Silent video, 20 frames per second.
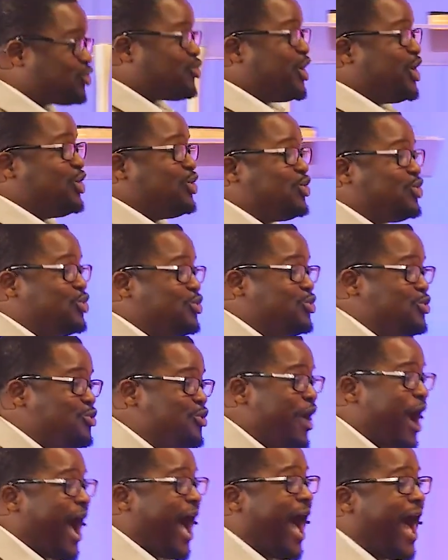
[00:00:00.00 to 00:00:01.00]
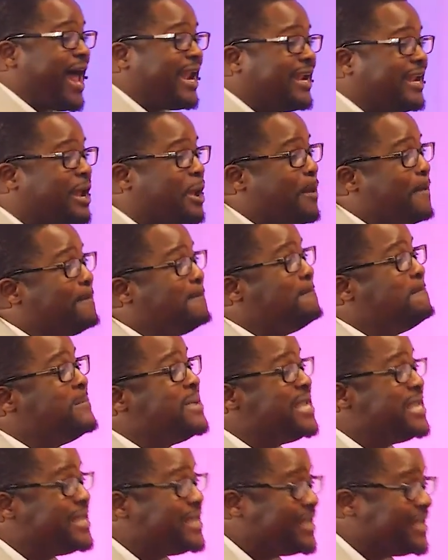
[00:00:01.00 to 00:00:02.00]
Between you and
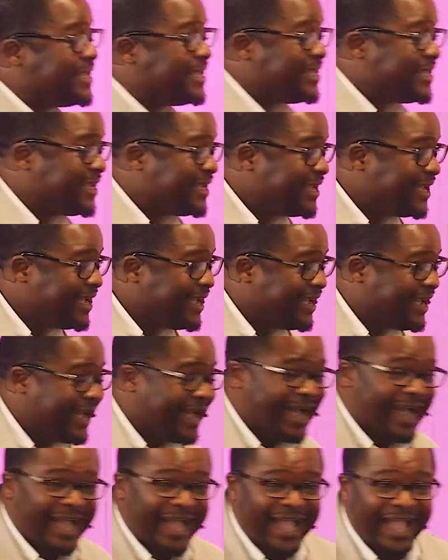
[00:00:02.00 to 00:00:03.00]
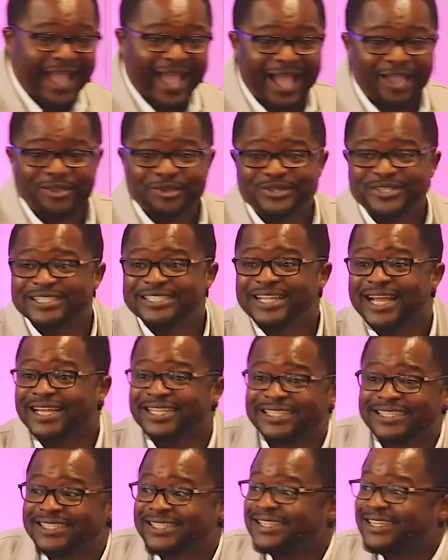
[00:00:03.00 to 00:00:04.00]
me. Can you see
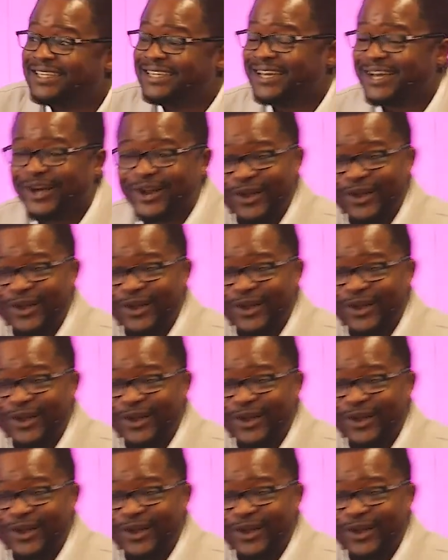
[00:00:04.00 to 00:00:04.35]
that